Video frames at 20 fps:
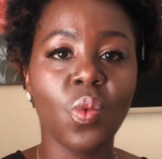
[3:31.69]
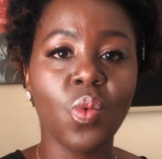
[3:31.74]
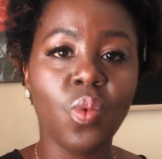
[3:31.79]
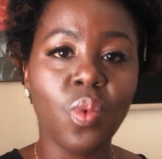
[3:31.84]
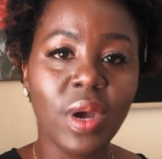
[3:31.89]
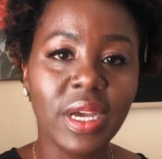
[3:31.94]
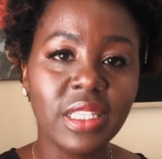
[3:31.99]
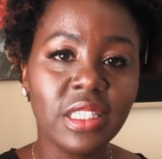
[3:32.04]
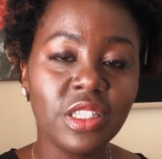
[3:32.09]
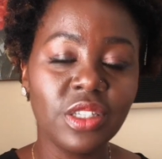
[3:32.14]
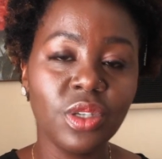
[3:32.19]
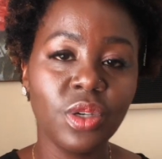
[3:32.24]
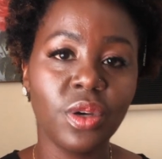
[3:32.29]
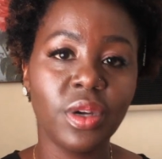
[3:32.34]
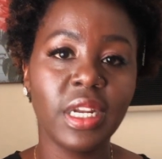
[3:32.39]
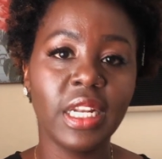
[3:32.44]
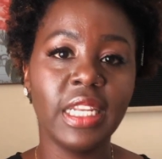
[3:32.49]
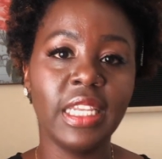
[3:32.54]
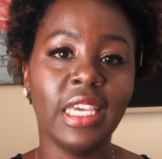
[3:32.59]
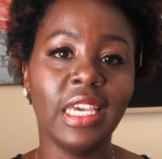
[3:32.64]
Once
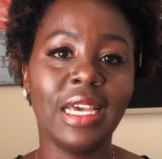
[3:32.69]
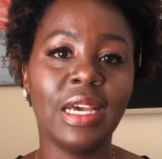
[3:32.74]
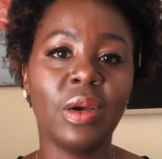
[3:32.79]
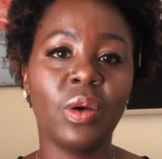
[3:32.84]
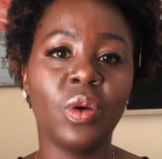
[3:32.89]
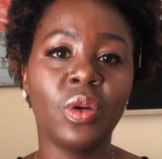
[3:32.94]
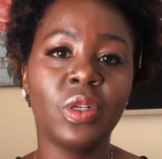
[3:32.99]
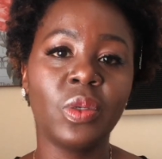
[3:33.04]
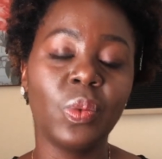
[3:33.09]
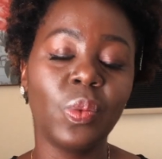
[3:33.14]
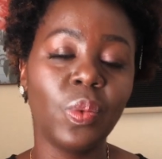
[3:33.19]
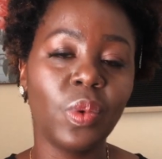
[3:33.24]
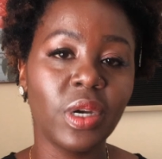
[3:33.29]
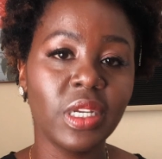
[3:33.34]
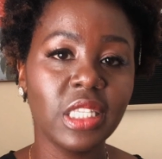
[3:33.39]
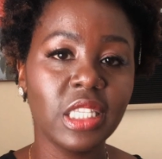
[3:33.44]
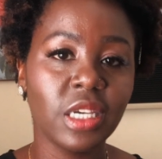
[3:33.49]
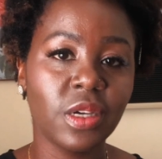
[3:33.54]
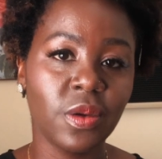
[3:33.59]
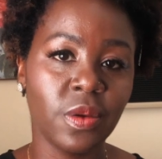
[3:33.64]
you're clear on
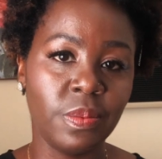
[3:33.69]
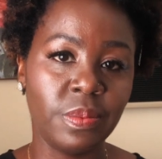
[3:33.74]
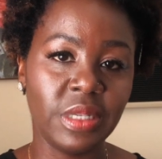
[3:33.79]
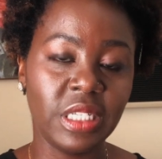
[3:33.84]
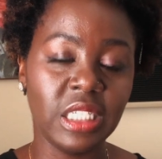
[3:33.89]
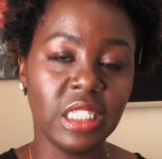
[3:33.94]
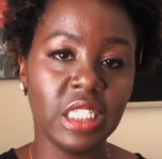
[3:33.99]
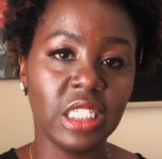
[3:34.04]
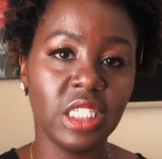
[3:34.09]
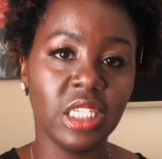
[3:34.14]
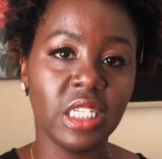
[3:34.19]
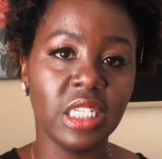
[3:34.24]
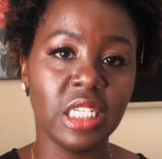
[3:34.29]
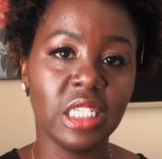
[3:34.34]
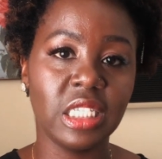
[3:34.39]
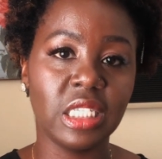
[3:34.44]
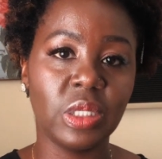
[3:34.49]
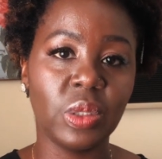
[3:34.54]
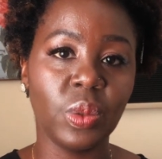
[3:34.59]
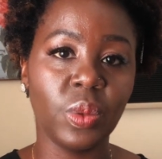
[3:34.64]
what the competition
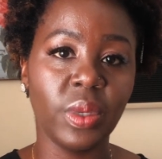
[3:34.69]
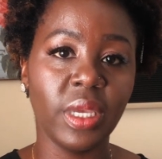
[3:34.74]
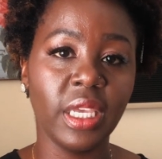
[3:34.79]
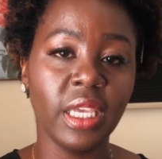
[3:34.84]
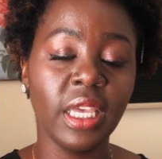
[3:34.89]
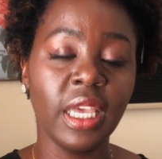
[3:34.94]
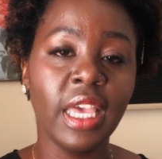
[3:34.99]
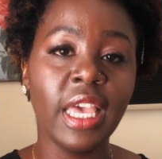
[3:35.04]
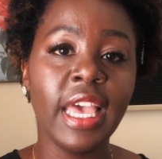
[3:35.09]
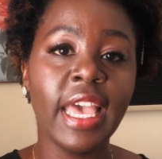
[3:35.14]
is doing,